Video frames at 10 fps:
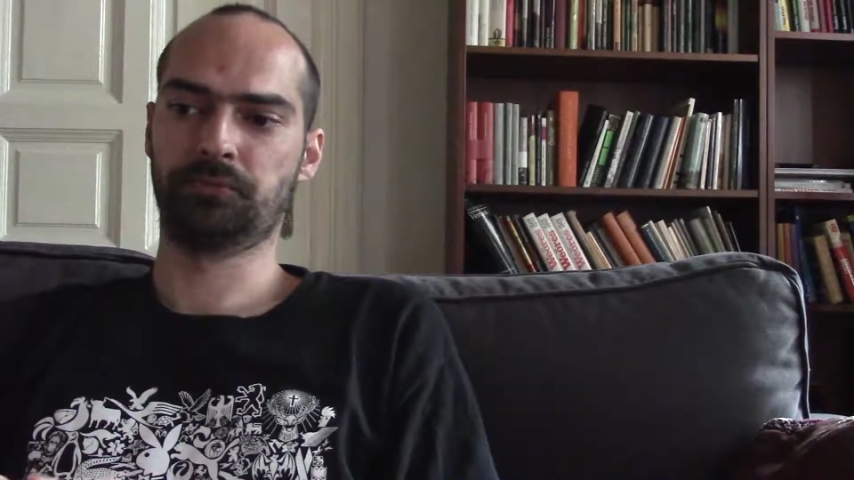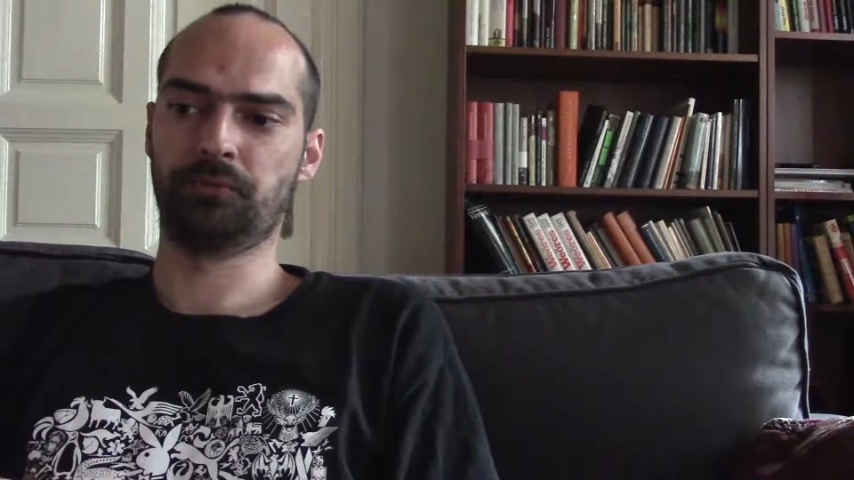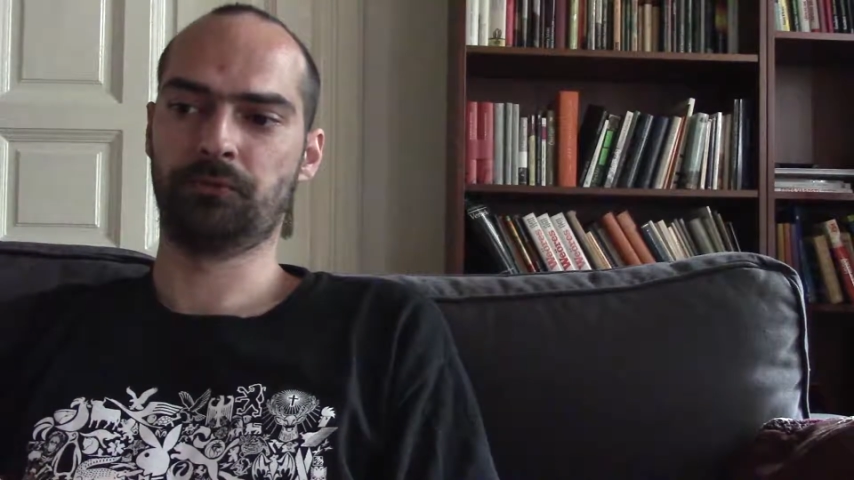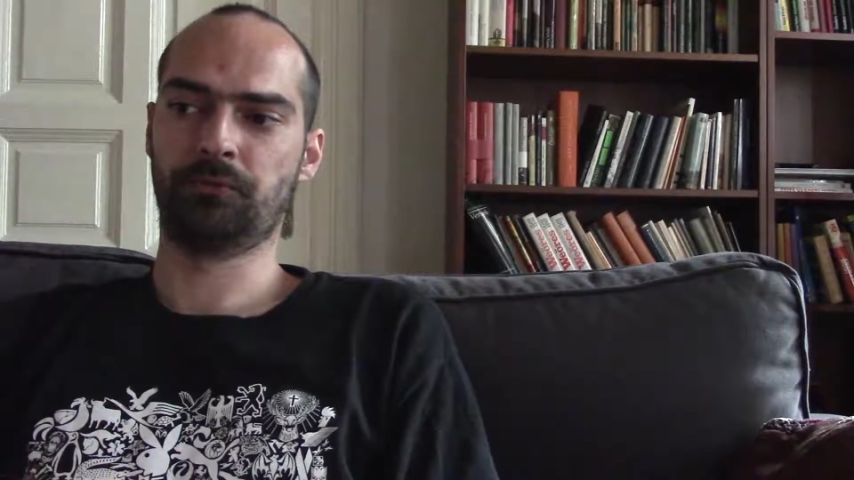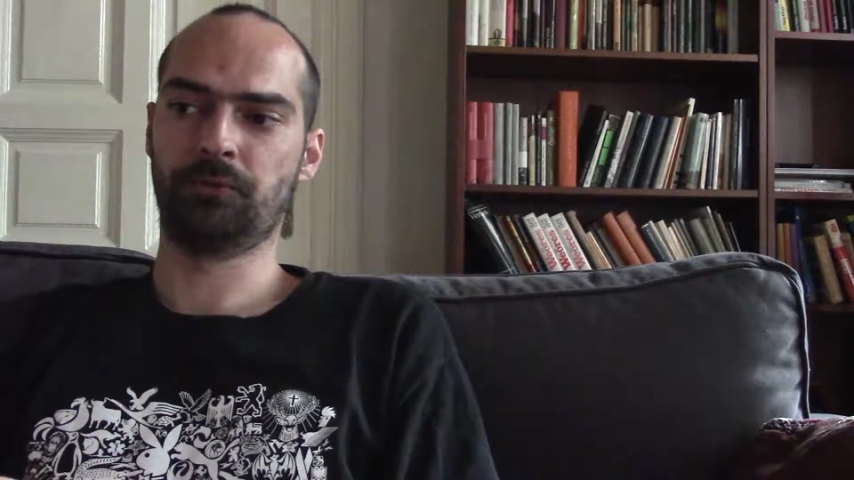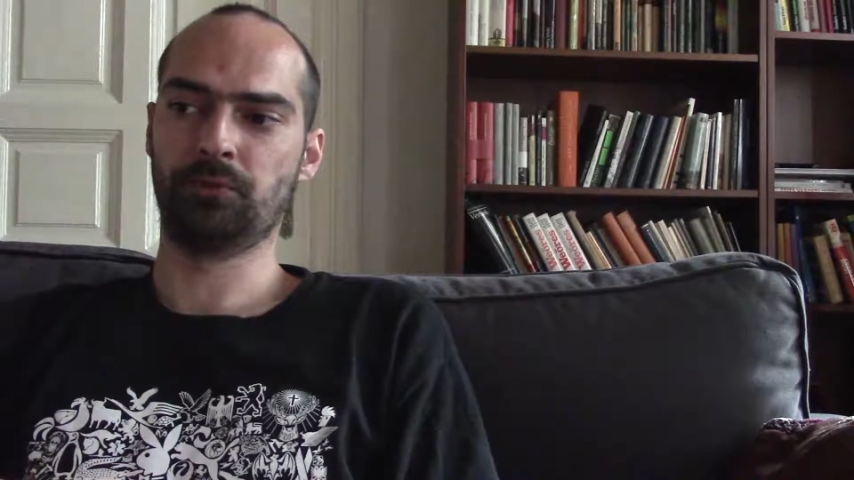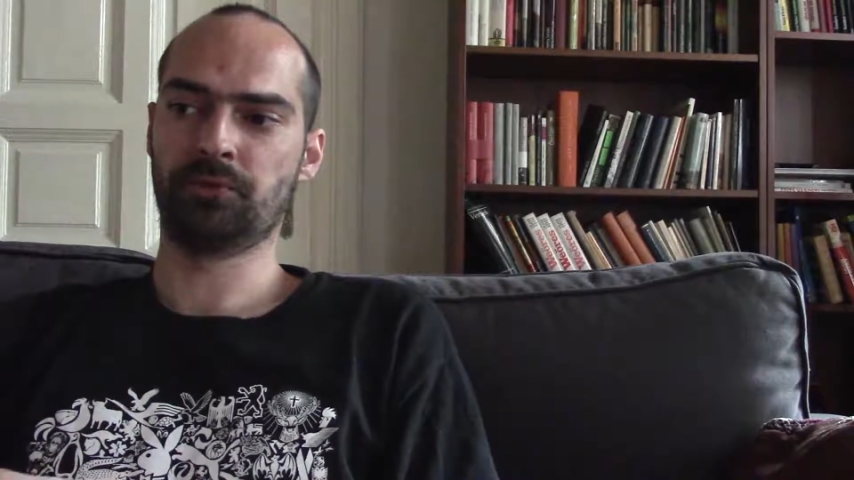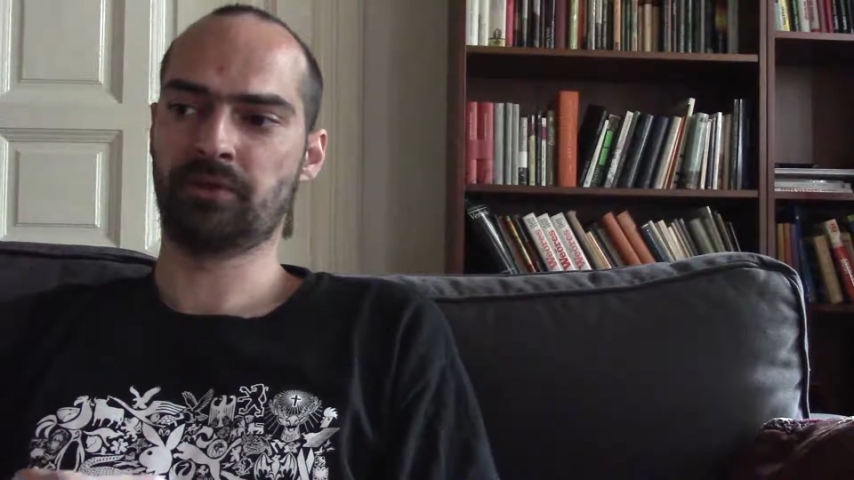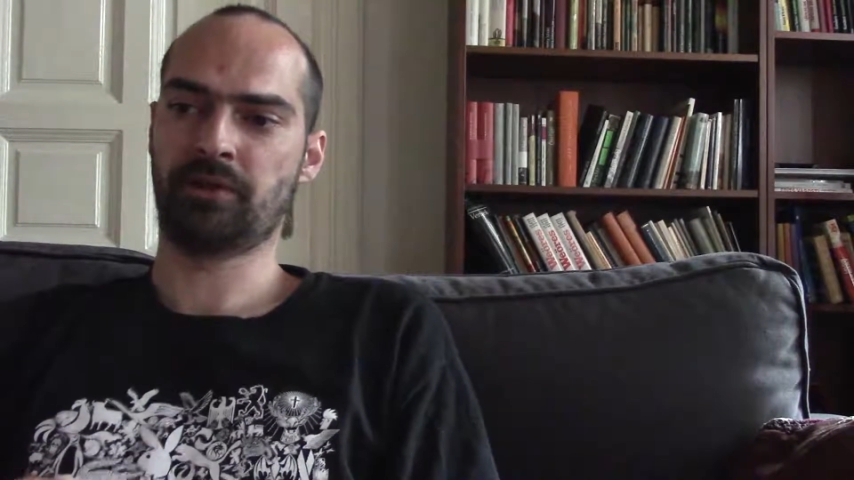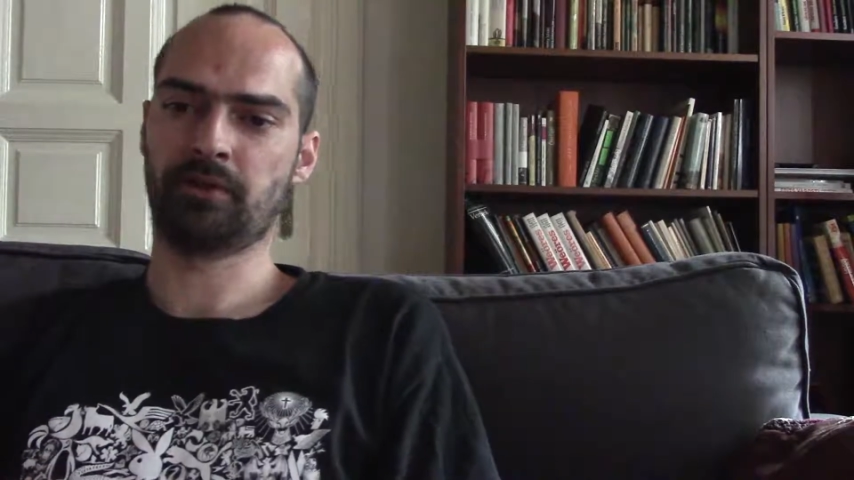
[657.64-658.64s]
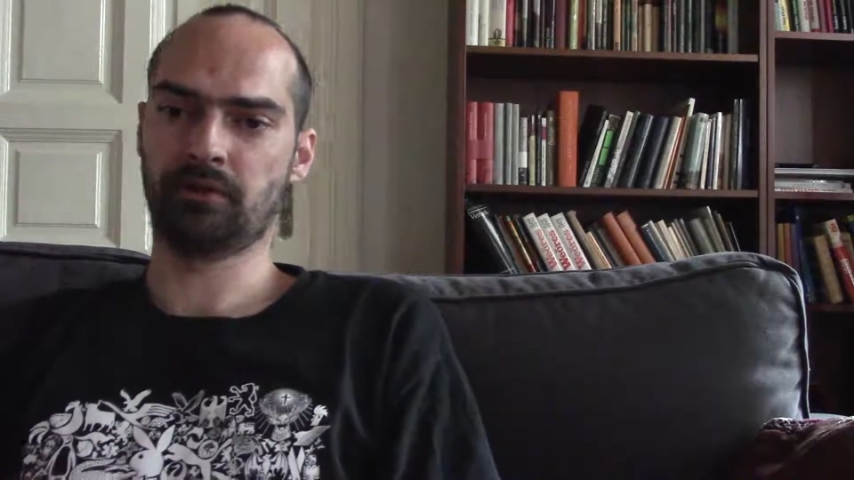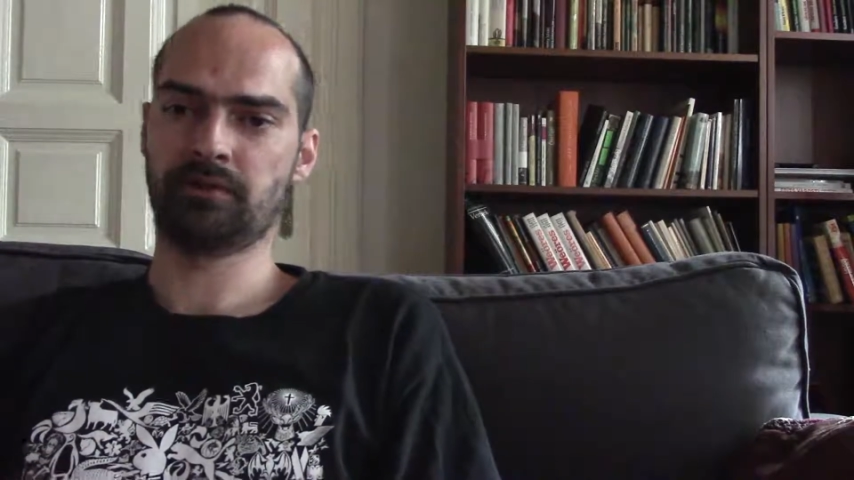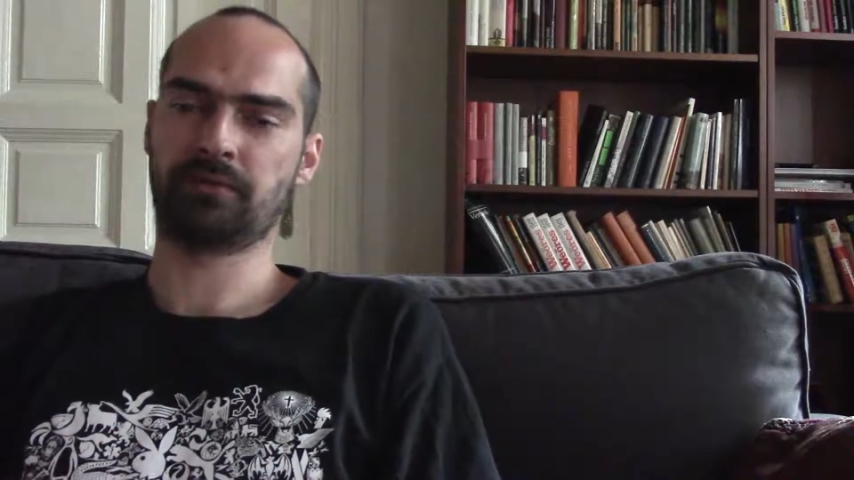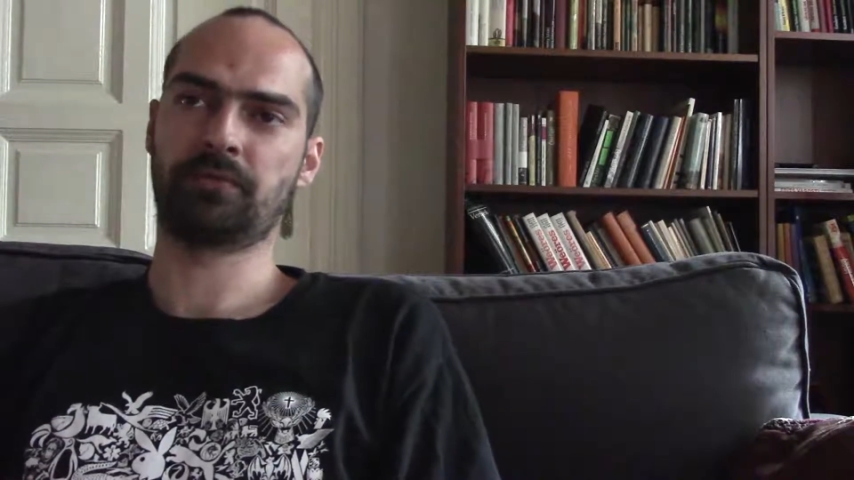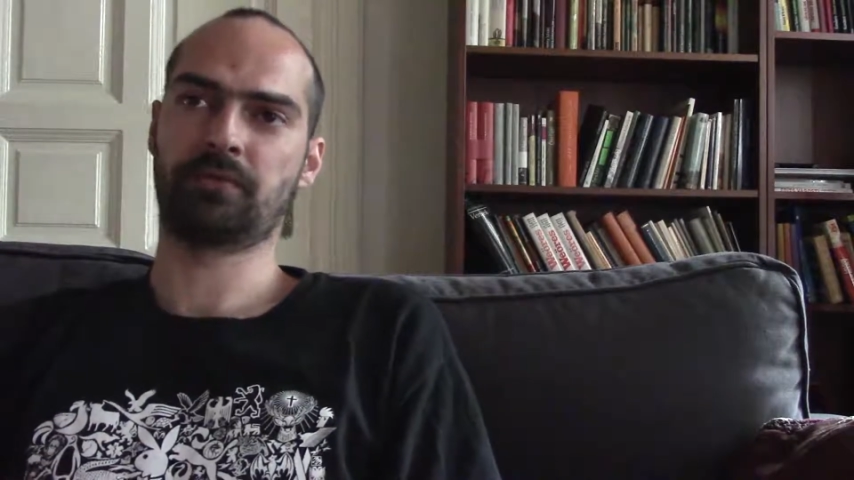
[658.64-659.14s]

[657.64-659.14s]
few cycles of